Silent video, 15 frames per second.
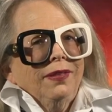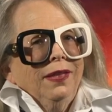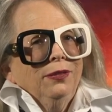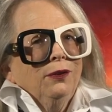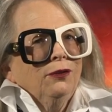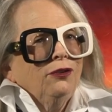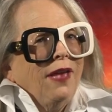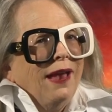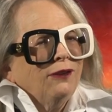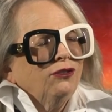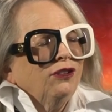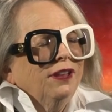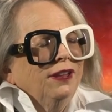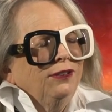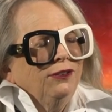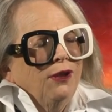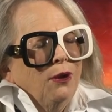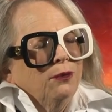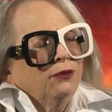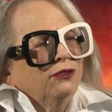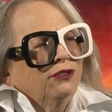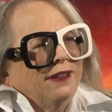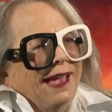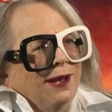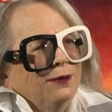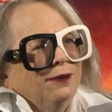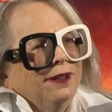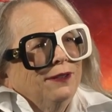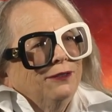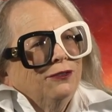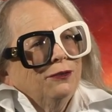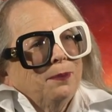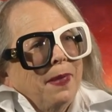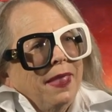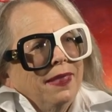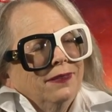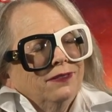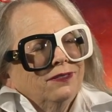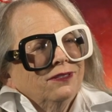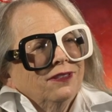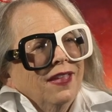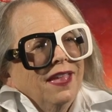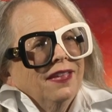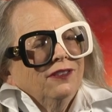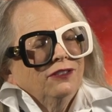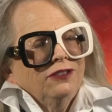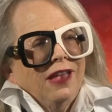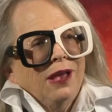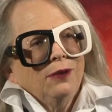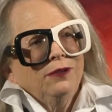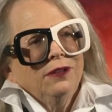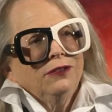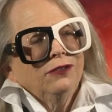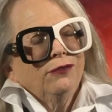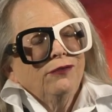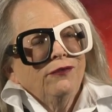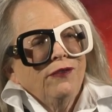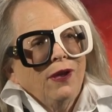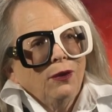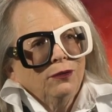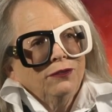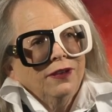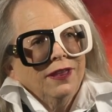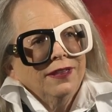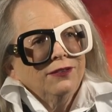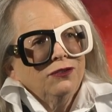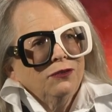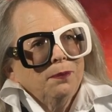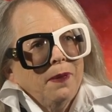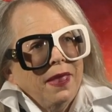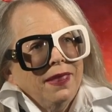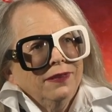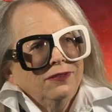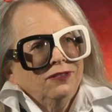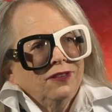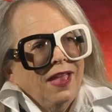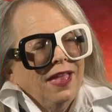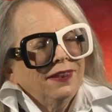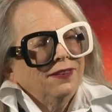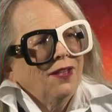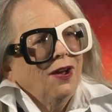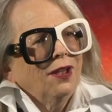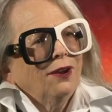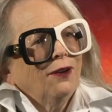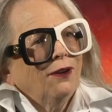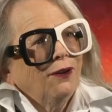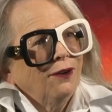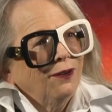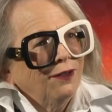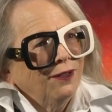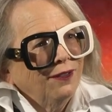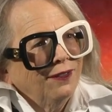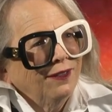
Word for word: There's actually no sound in space. Sound is felt in space and not heard.